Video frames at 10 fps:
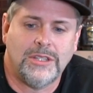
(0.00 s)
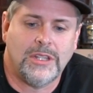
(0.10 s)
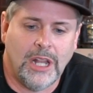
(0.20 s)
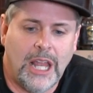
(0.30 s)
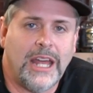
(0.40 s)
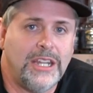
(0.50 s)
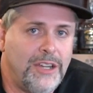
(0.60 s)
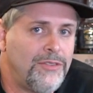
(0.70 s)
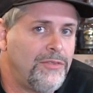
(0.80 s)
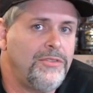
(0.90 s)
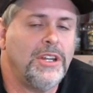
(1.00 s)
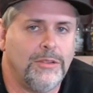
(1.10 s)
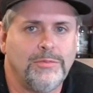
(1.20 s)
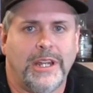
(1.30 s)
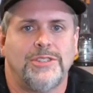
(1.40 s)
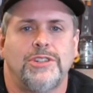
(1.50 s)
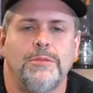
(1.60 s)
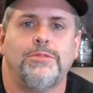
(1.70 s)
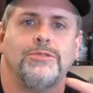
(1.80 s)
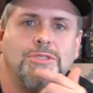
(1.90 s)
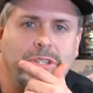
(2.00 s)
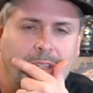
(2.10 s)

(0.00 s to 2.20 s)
a lot different, you know, as chip pools do.